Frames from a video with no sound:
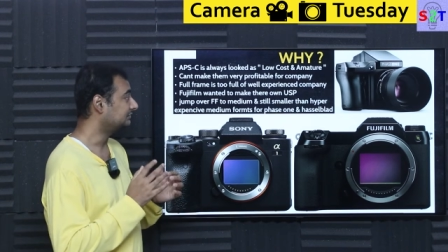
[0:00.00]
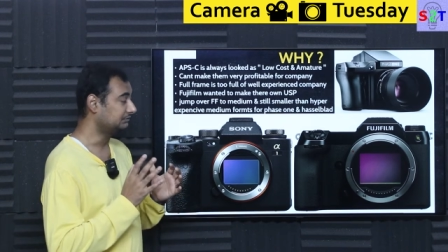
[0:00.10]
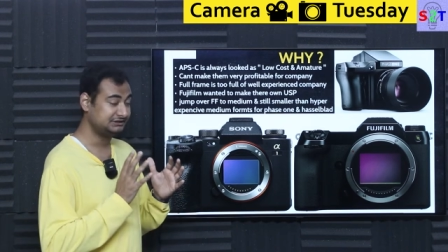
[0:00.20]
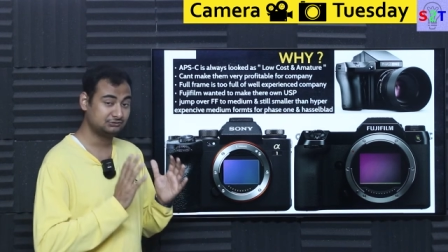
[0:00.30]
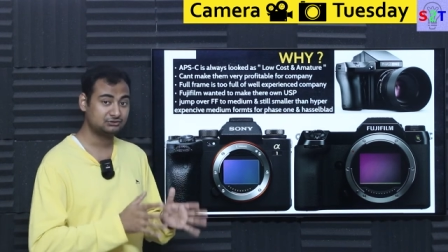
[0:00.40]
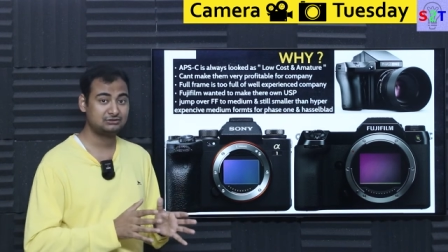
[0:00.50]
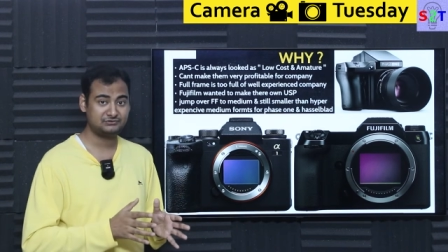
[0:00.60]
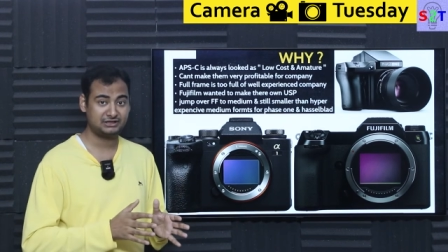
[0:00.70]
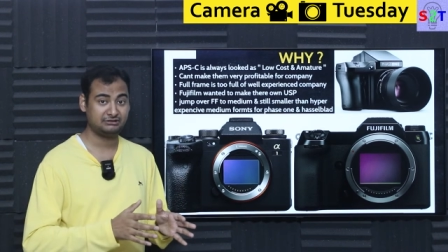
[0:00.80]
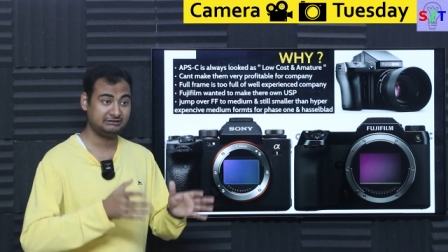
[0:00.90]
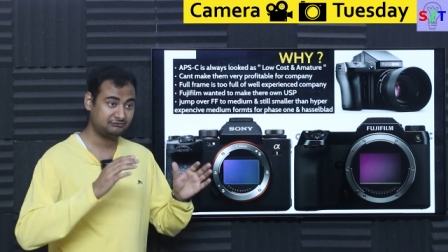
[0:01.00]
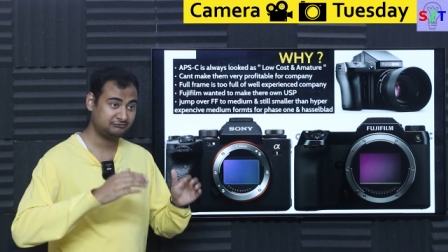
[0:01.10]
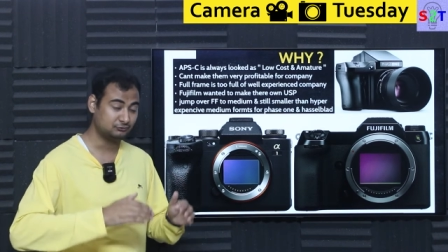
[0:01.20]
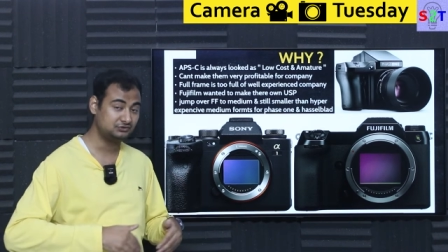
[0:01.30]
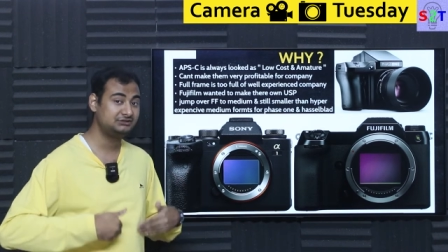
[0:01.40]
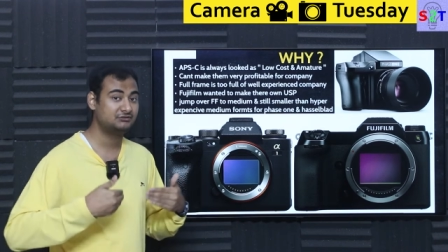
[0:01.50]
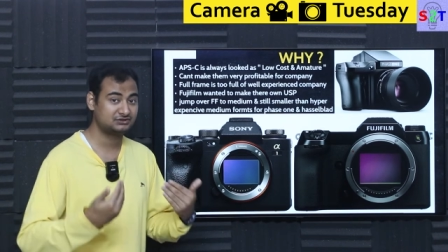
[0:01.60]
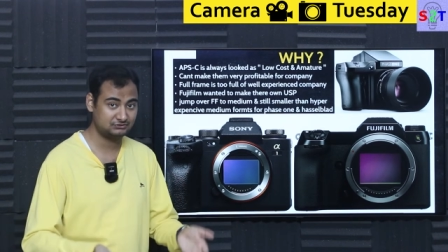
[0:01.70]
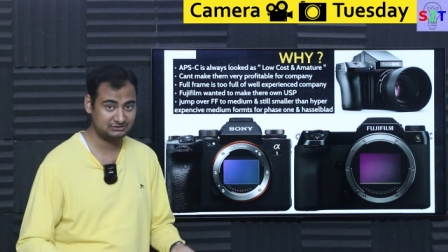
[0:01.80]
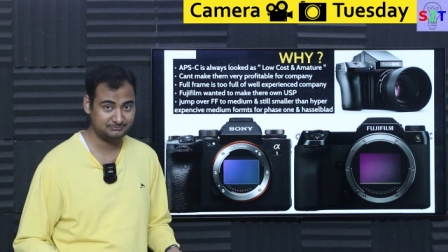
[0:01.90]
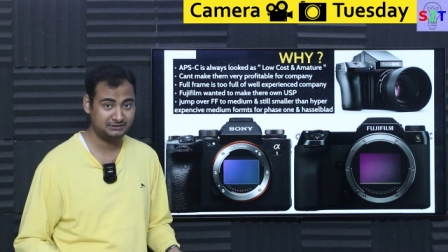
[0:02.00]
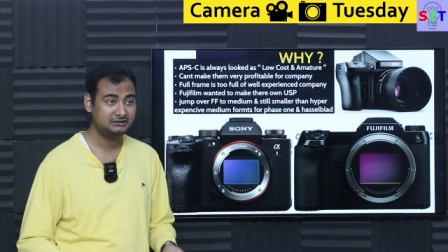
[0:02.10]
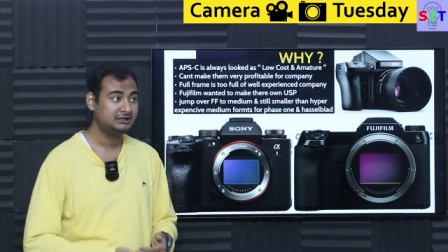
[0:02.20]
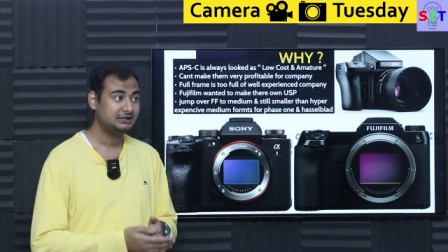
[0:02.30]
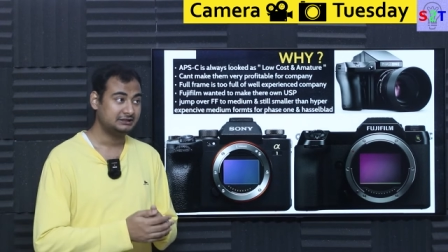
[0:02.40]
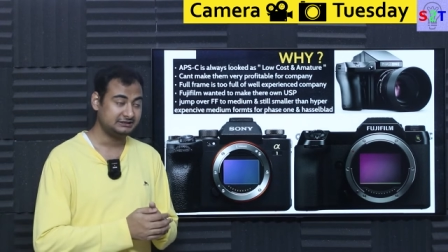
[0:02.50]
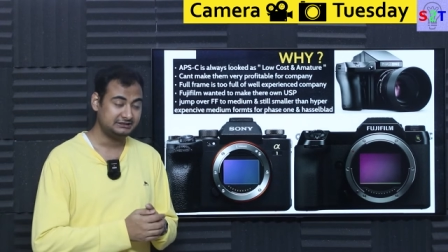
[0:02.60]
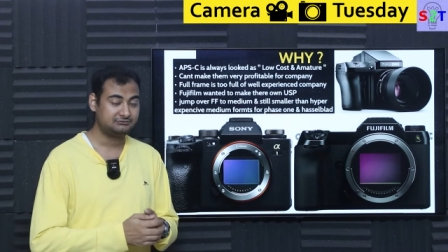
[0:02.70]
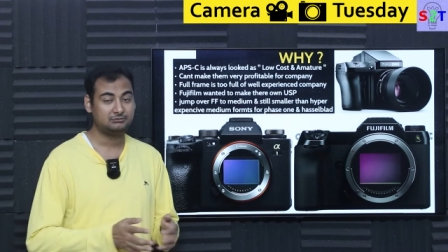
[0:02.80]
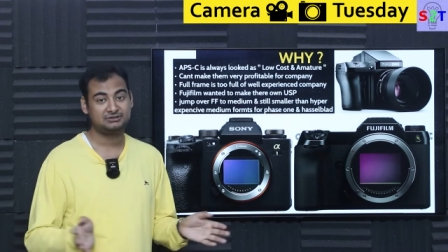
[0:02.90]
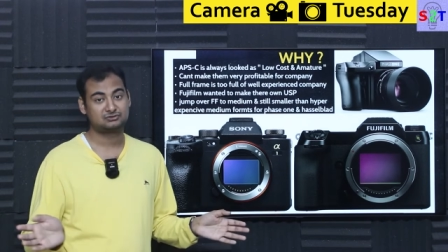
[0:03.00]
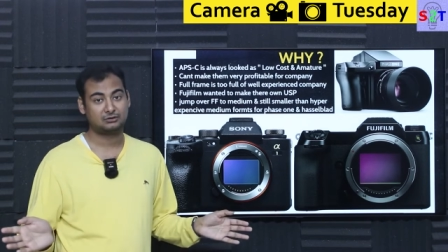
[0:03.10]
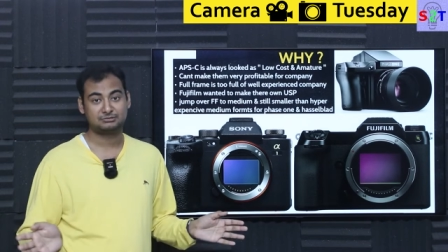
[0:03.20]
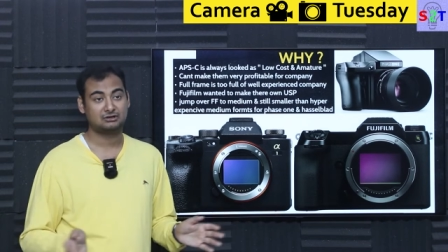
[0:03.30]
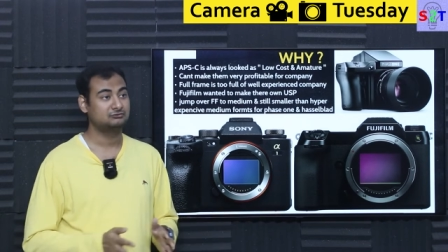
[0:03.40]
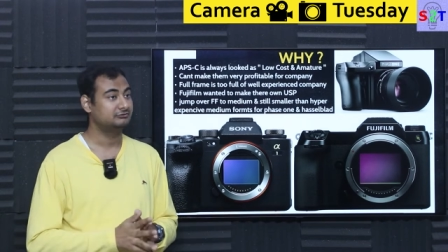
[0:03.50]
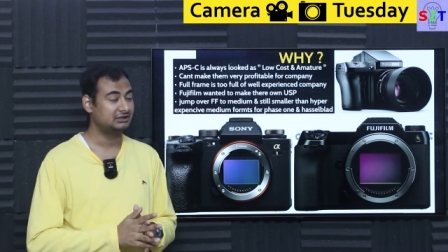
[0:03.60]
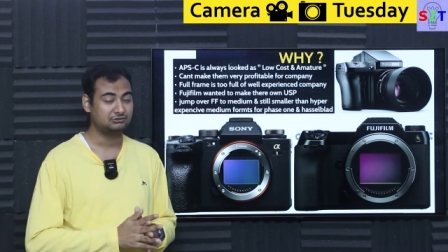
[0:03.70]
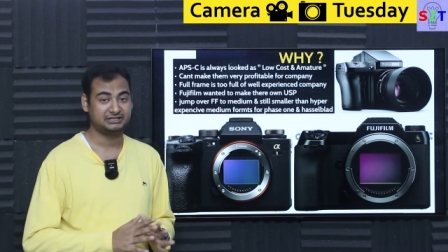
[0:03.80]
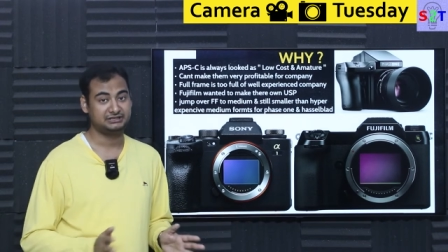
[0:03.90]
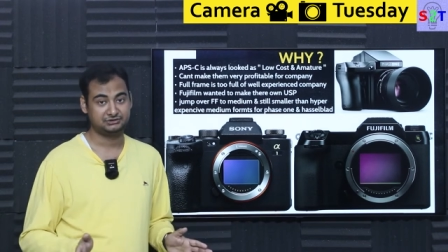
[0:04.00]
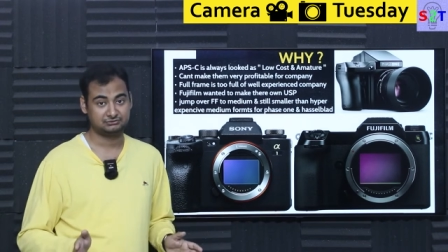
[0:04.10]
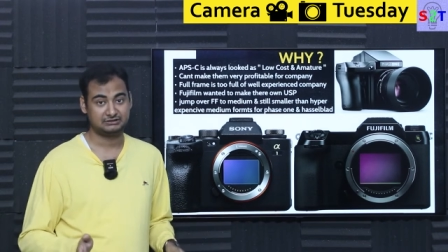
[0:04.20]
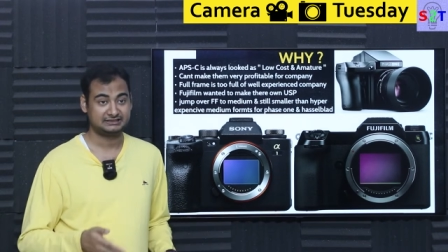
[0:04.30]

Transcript: so in those sort of scenario, if Fuji wants to jump in, it will be stomped down without any issue.